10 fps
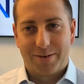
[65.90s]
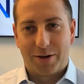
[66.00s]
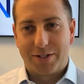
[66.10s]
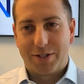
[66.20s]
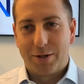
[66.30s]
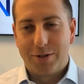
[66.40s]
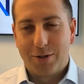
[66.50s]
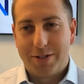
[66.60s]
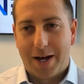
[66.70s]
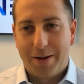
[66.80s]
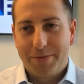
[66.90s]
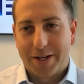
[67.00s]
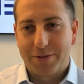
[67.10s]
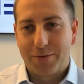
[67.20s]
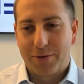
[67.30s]
Great to see you too, Tom.
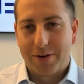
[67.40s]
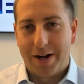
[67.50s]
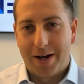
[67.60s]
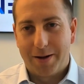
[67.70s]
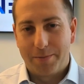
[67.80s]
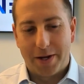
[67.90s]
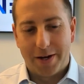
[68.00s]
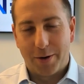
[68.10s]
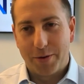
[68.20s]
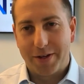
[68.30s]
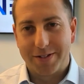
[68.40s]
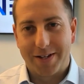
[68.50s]
Thanks for being here with us